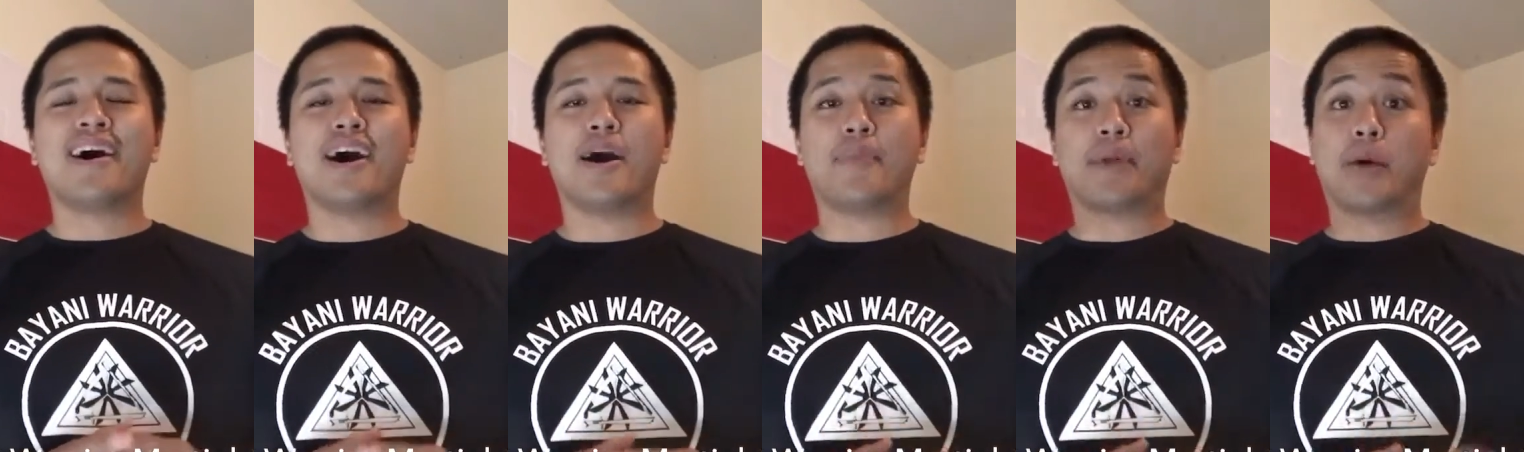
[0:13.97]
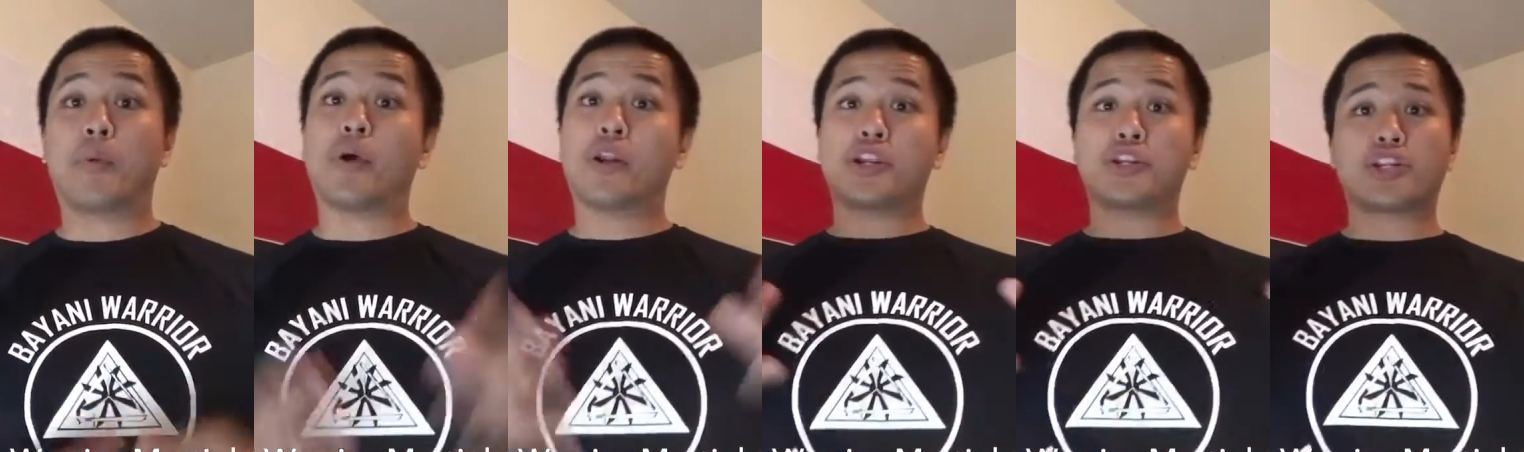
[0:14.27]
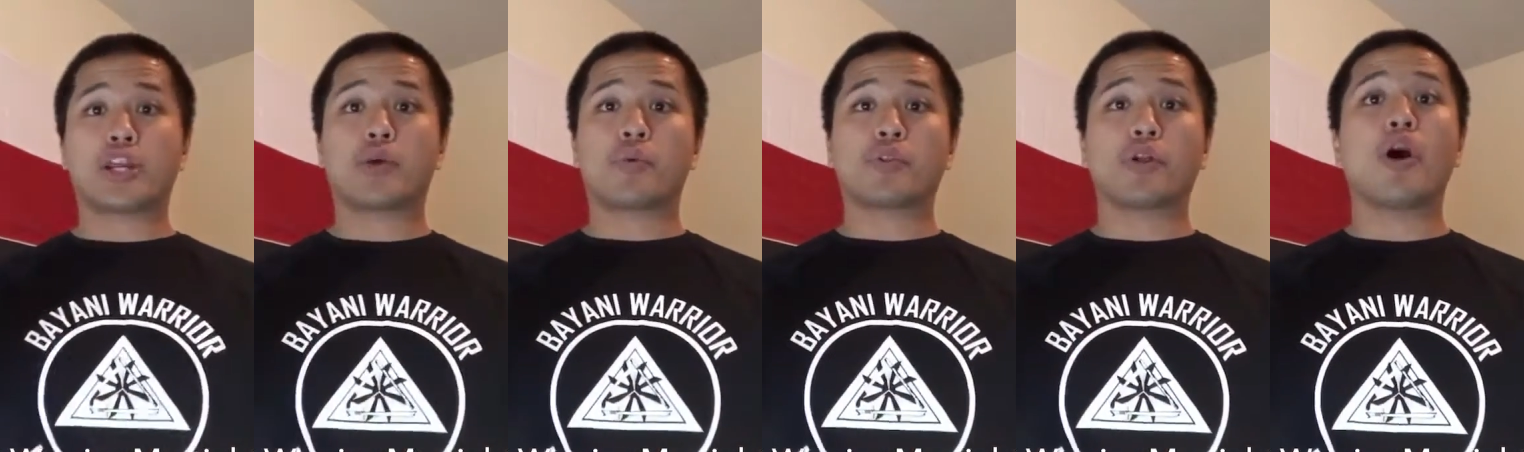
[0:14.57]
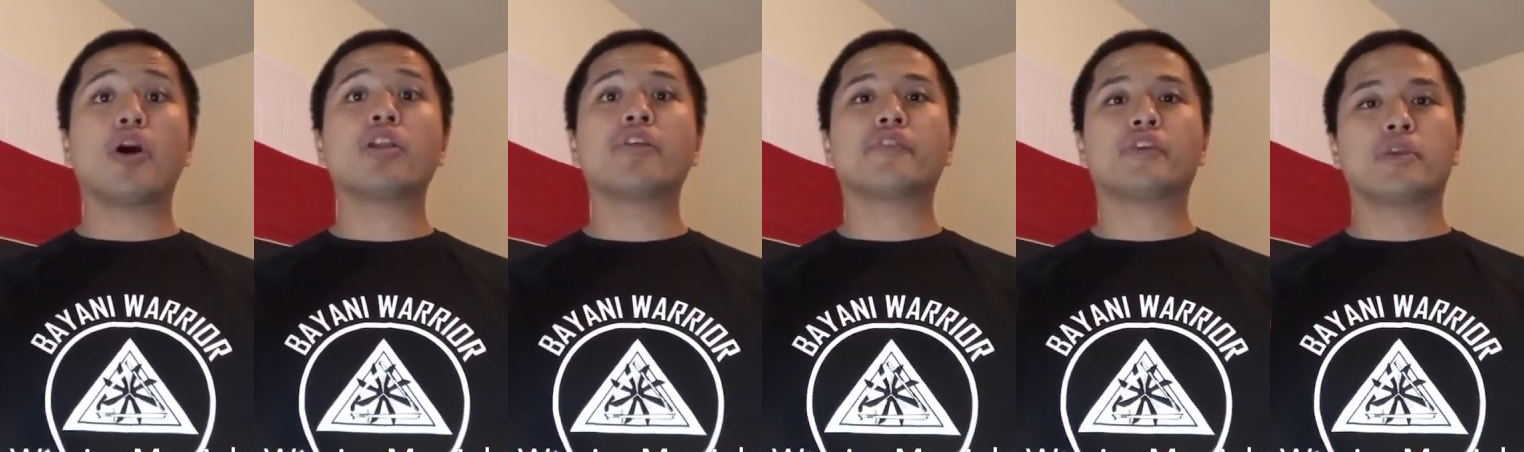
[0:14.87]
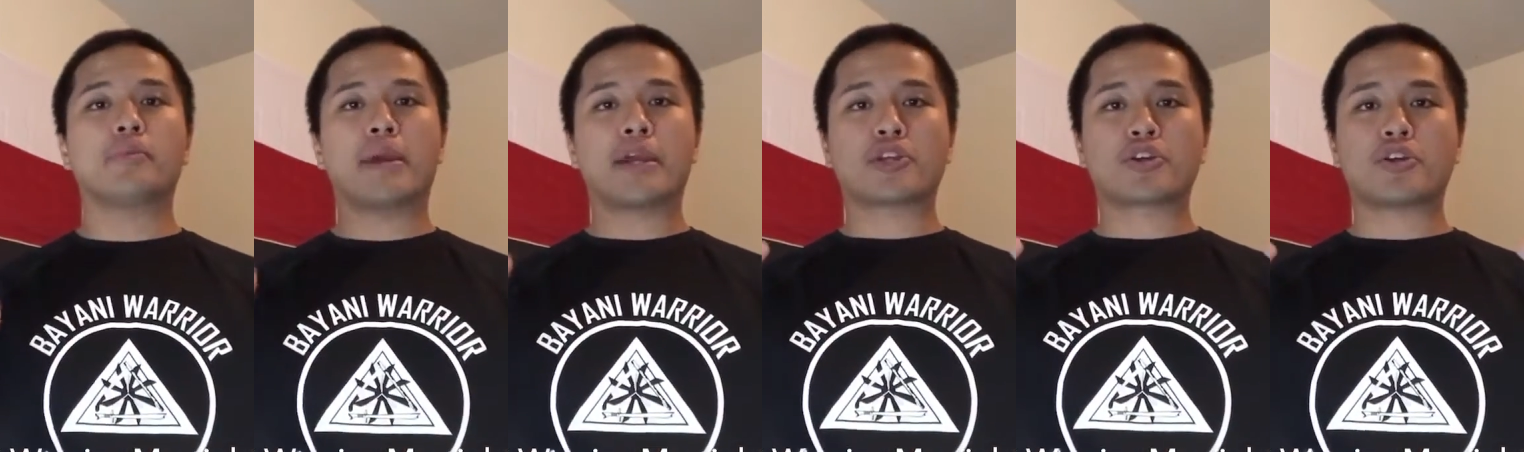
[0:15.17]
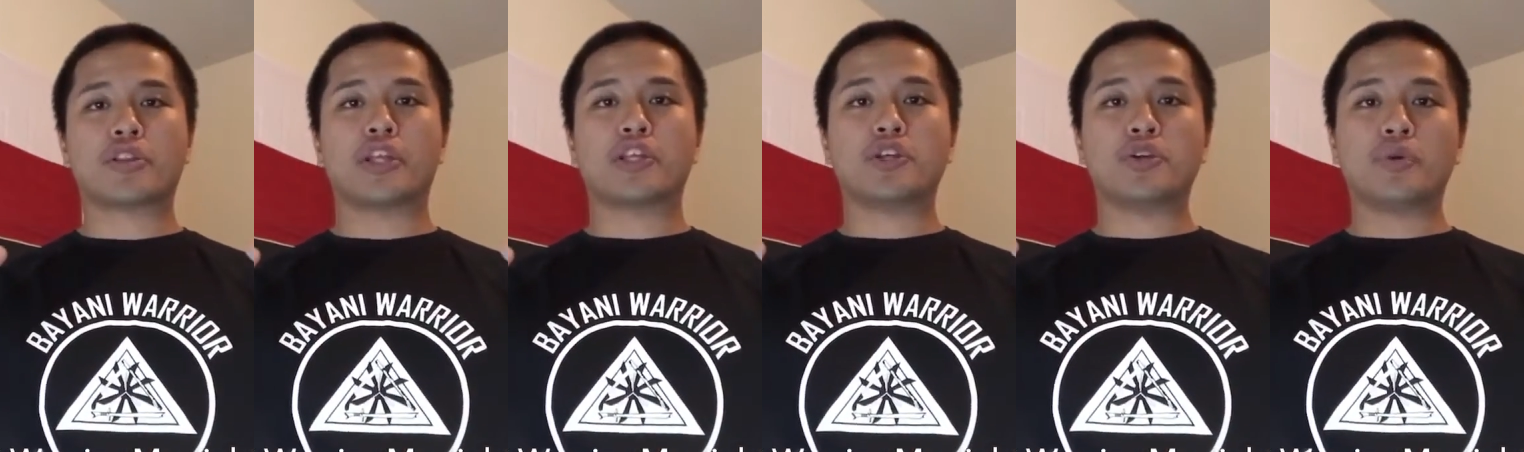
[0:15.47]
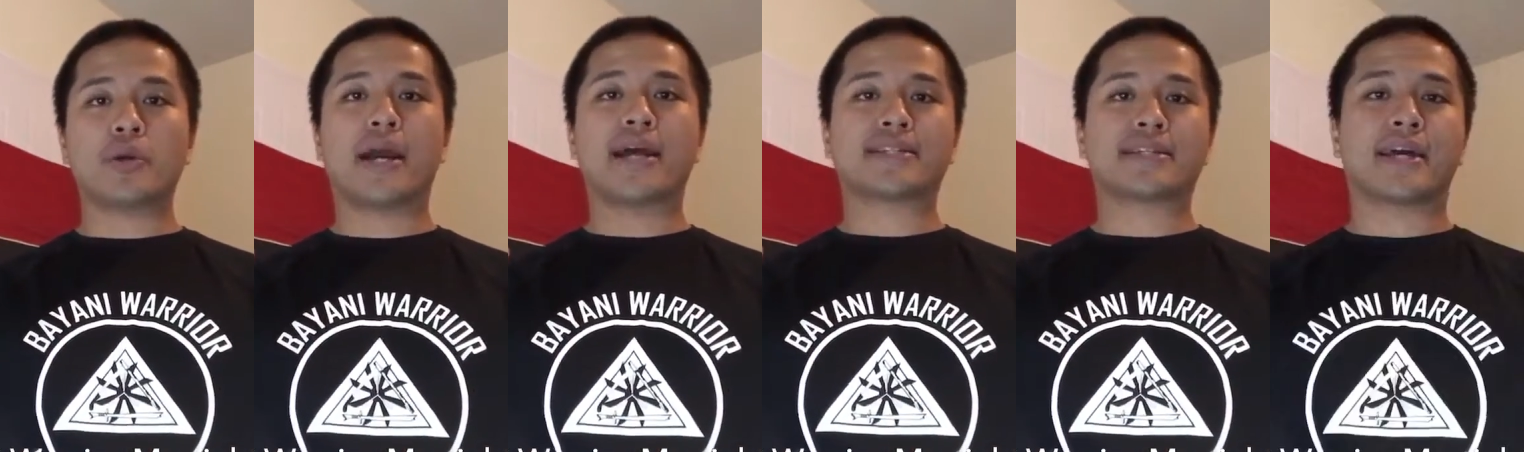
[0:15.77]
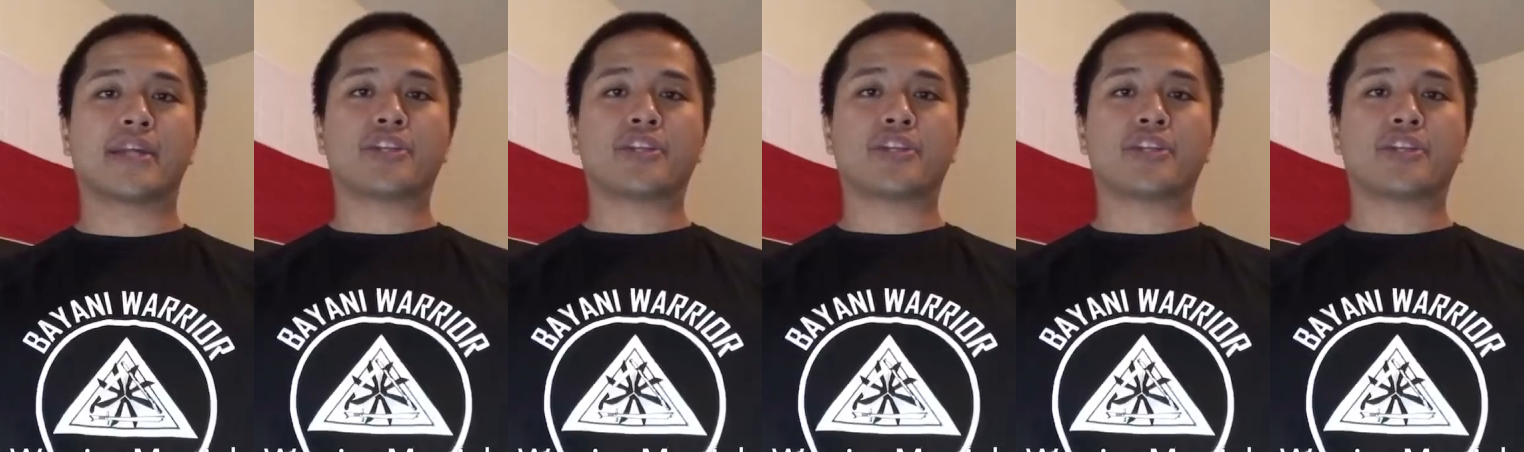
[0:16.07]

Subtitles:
but I want to share it with all of you to make sure that you guys